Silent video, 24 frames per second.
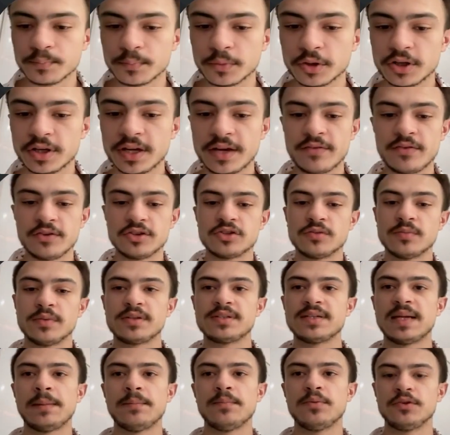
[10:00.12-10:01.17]
But here are some
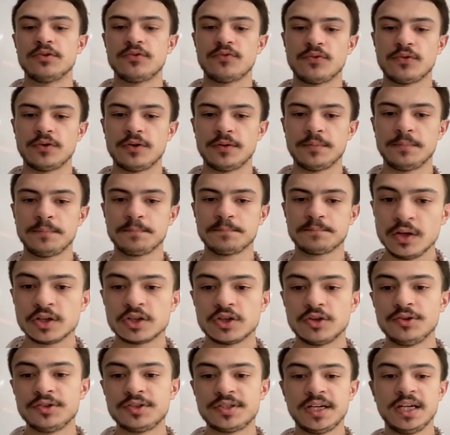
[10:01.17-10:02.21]
examples for you.
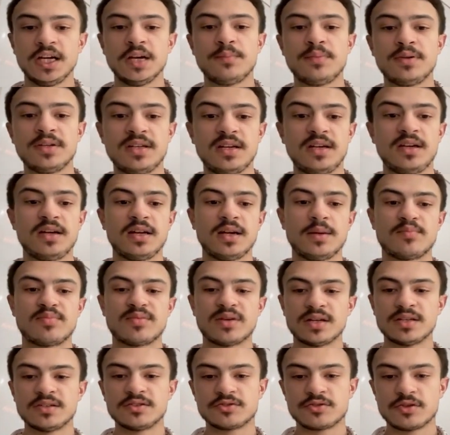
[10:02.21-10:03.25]
So seeing a particular
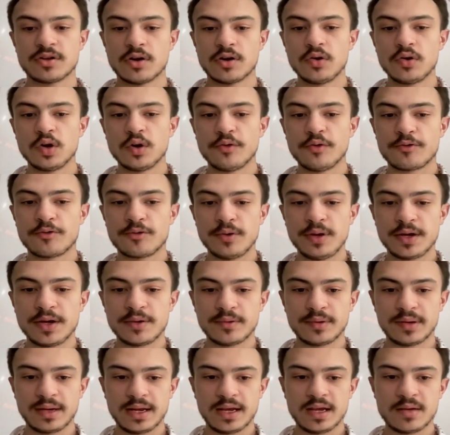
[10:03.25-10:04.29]
brand's logo
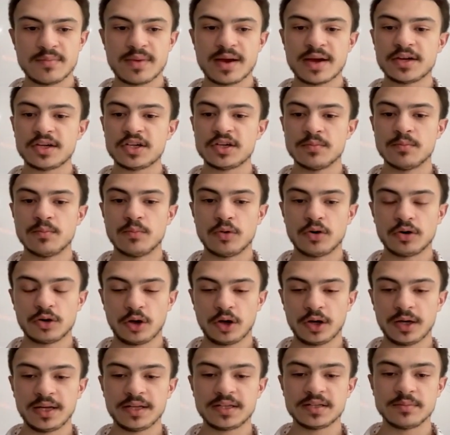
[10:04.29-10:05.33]
frequently makes you more
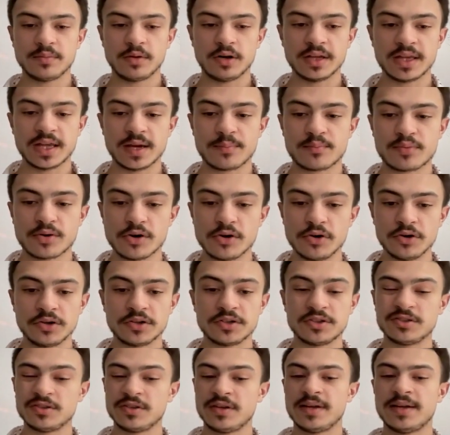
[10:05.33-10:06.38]
likely to buy their
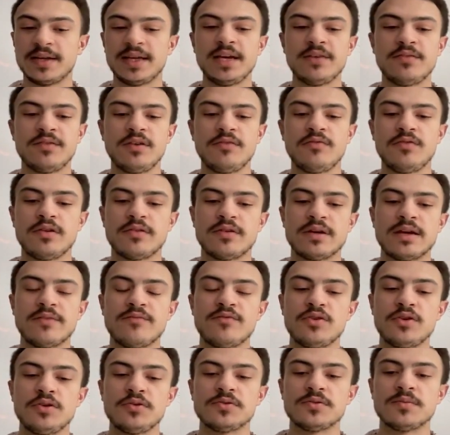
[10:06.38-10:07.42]
products, even if you've never
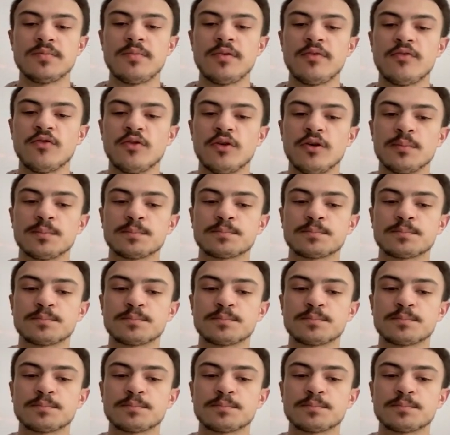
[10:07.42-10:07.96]
used them before.